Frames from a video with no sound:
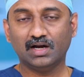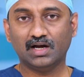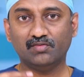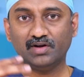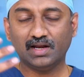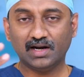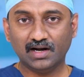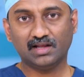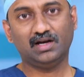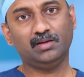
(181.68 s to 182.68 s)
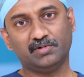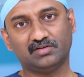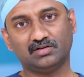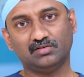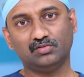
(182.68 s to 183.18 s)
a very elderly
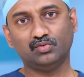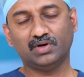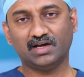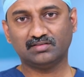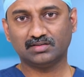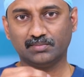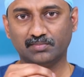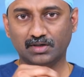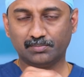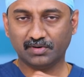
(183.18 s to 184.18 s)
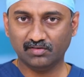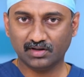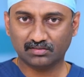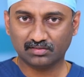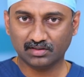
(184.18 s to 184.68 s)
person who has a
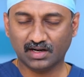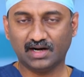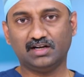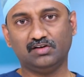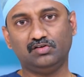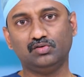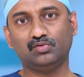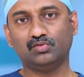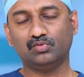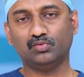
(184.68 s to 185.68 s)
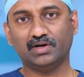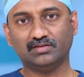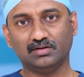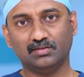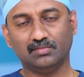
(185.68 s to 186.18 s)
previous heart issue, who
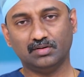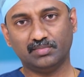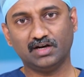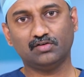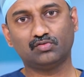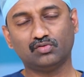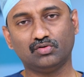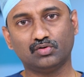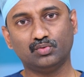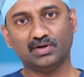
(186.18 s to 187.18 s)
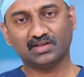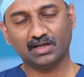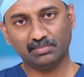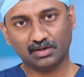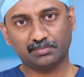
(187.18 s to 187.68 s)
has a brain stroke, who has
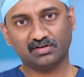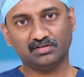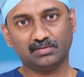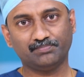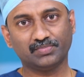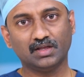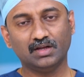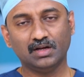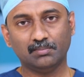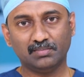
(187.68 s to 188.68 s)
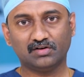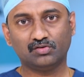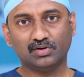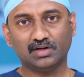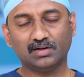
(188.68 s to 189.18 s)
high blood pressure, blood
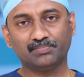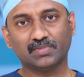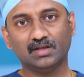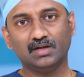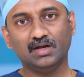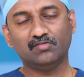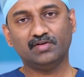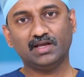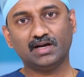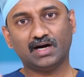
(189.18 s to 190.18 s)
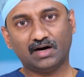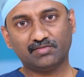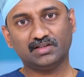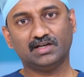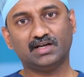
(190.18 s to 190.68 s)
sugar, where
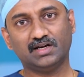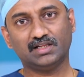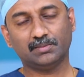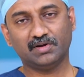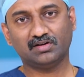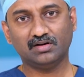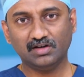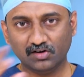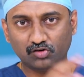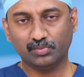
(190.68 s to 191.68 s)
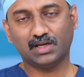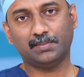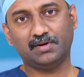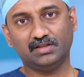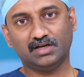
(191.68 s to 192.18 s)
after the hernia the patient needs to be
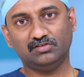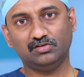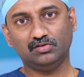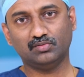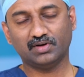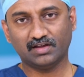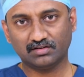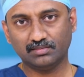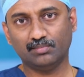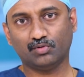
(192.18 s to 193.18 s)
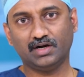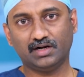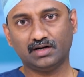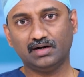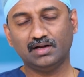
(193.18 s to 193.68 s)
kept in the ICU, has to be
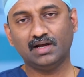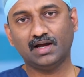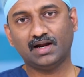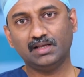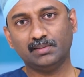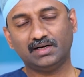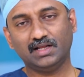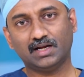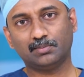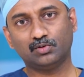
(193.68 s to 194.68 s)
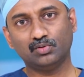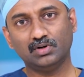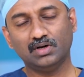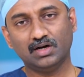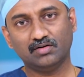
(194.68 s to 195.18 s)
monitored, and he might take up to
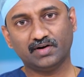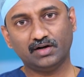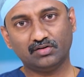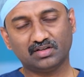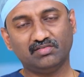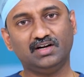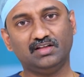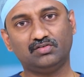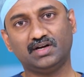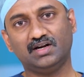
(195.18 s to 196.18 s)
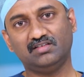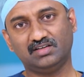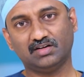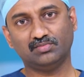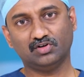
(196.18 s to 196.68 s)
5 to 7 days to get
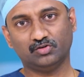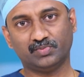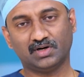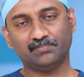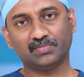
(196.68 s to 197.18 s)
discharged from the hospital.